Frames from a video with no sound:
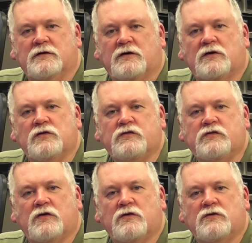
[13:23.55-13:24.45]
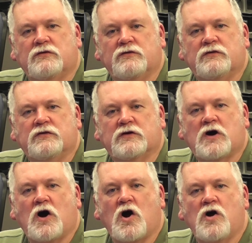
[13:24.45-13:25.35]
Also, the
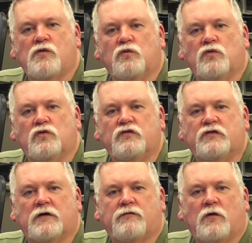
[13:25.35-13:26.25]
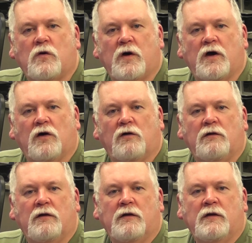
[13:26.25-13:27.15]
card rules of Hoyle,
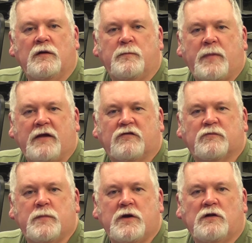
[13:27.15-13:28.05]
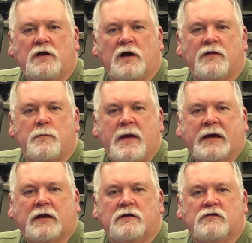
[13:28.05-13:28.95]
based merely on the
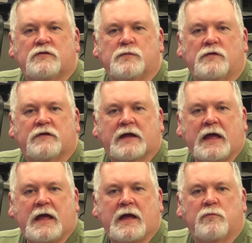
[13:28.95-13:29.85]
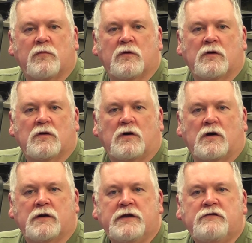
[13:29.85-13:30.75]
mechanism of the game,
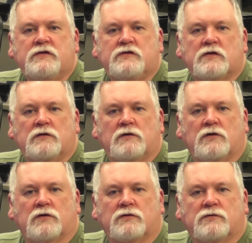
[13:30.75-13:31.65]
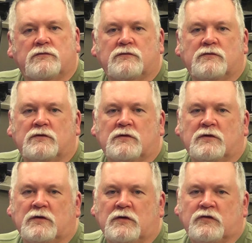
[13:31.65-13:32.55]
are easy to learn.
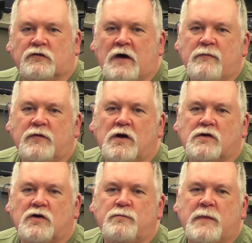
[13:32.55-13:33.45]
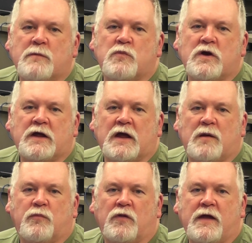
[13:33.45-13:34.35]
So having a good memory
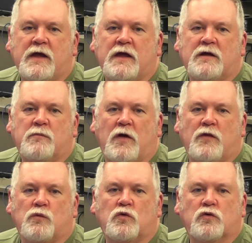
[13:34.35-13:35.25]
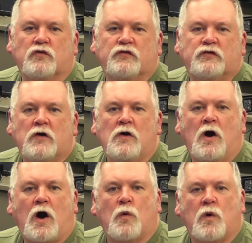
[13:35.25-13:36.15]
and playing by the rules
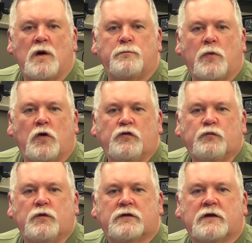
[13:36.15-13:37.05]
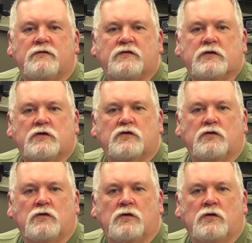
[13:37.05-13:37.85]
are what most would consider